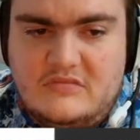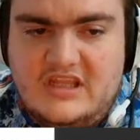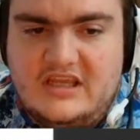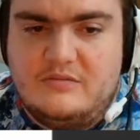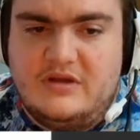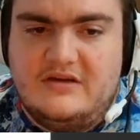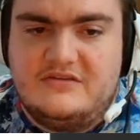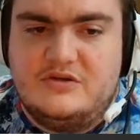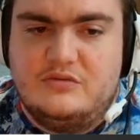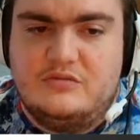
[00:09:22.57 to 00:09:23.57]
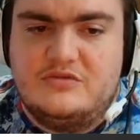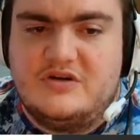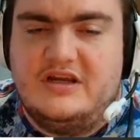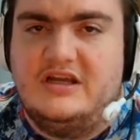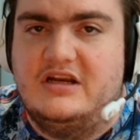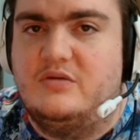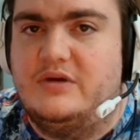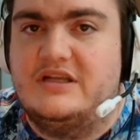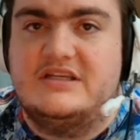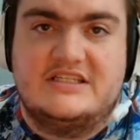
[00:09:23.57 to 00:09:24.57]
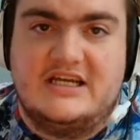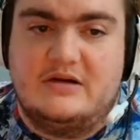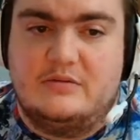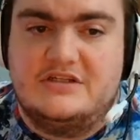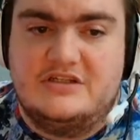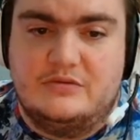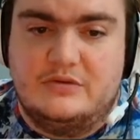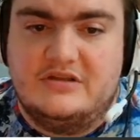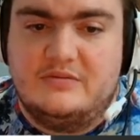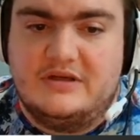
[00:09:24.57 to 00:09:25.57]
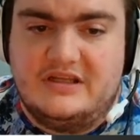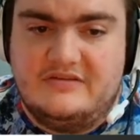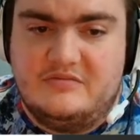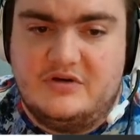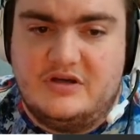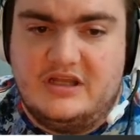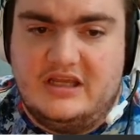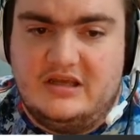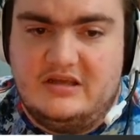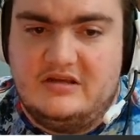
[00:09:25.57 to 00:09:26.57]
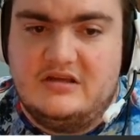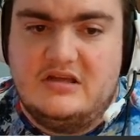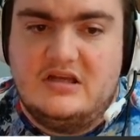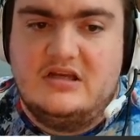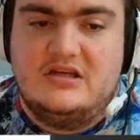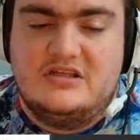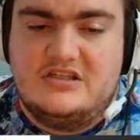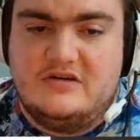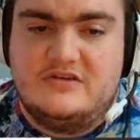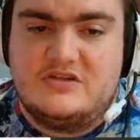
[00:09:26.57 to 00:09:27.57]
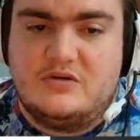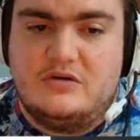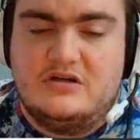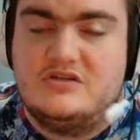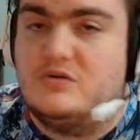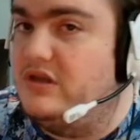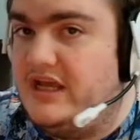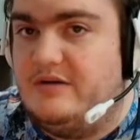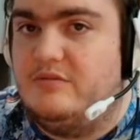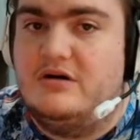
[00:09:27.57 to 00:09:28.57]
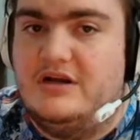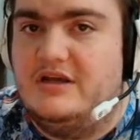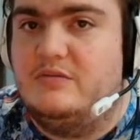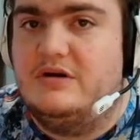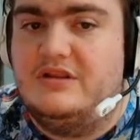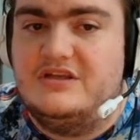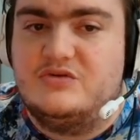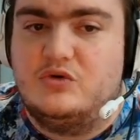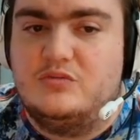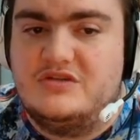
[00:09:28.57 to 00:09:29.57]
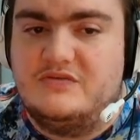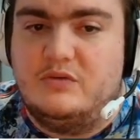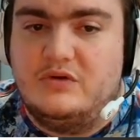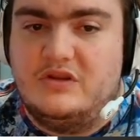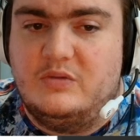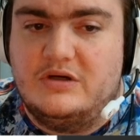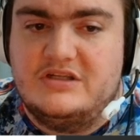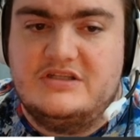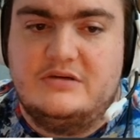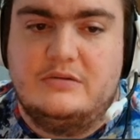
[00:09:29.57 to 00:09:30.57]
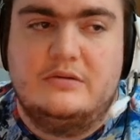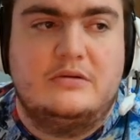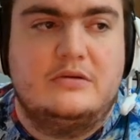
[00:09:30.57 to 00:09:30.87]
Then we have 2 rooms right here we can decide what to do with. We could even put a servant's quarters or a library in one of these rooms if we really wanted to.